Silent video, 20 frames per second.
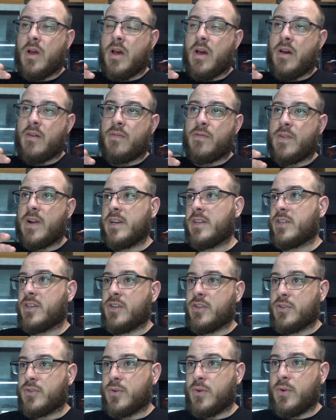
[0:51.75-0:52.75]
French
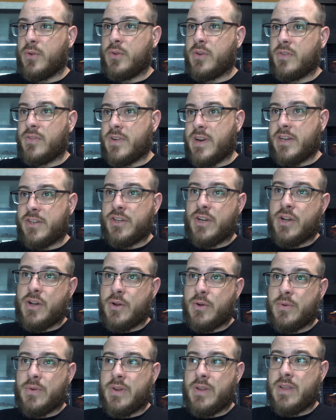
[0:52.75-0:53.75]
controlled or French
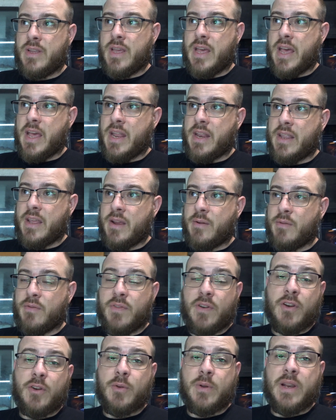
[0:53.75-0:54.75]
owned, and they
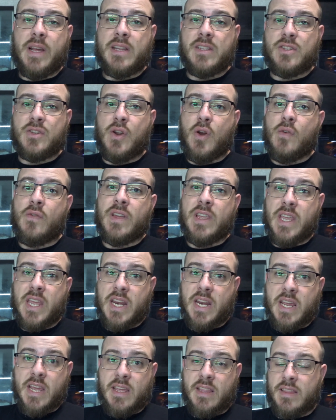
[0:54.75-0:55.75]
referred to it as Nova
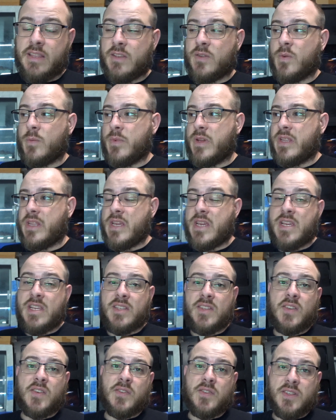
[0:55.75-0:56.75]
Guinea, and this would be the
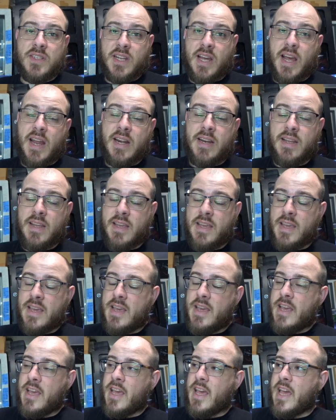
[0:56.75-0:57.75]
eastern side.
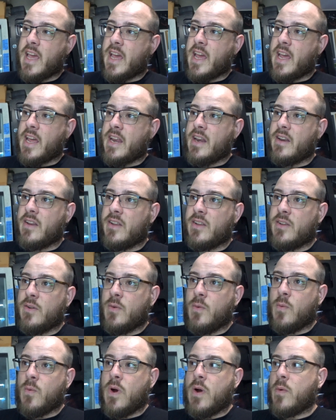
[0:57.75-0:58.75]
And
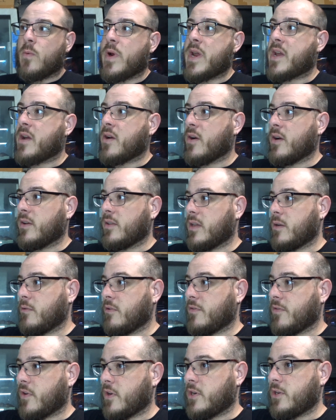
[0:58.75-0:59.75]
what we currently
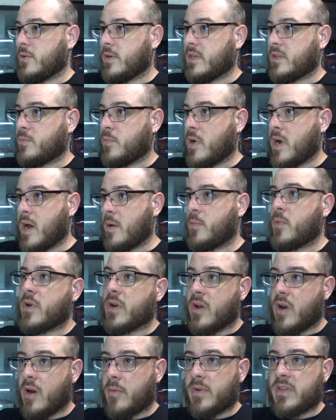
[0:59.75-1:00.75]
refer to as Papuan
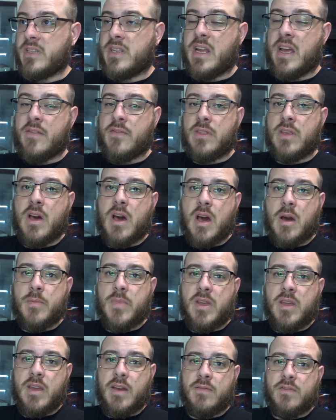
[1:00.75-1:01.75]
carpets and have in the
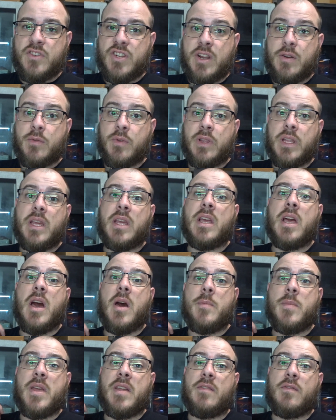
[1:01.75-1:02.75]
hobby have generally
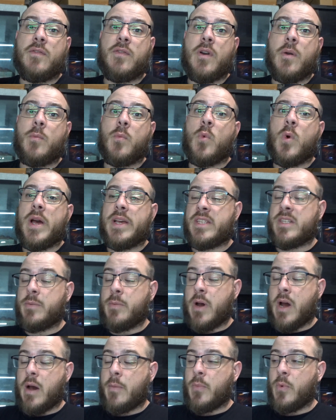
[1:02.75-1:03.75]
come in from West
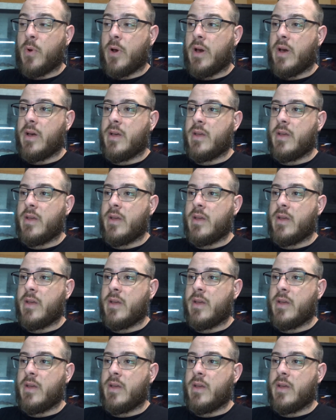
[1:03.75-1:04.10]
Papua.